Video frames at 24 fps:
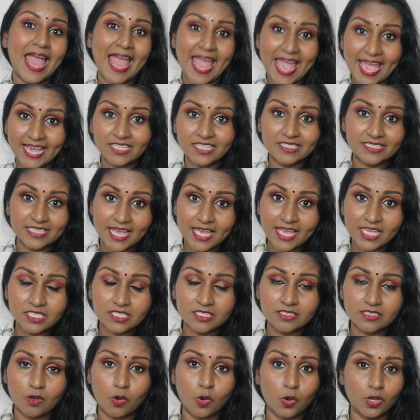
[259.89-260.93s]

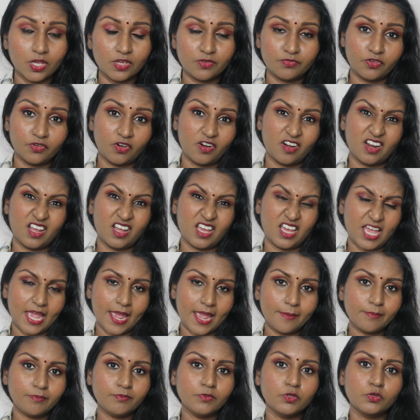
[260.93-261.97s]
XS or if you're a
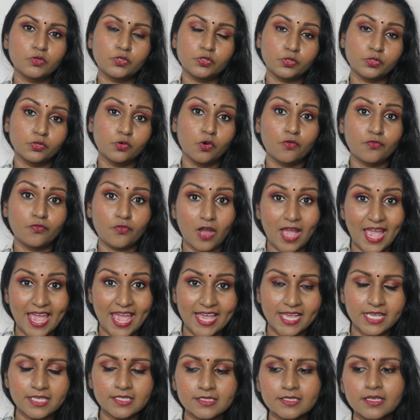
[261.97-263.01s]
M you should go for
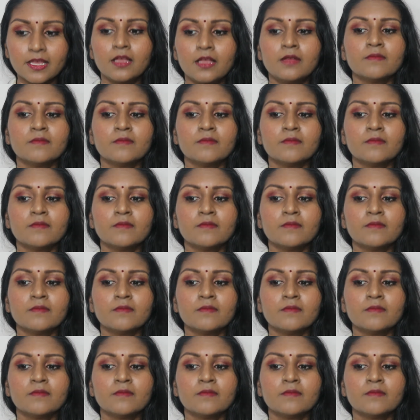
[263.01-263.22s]
S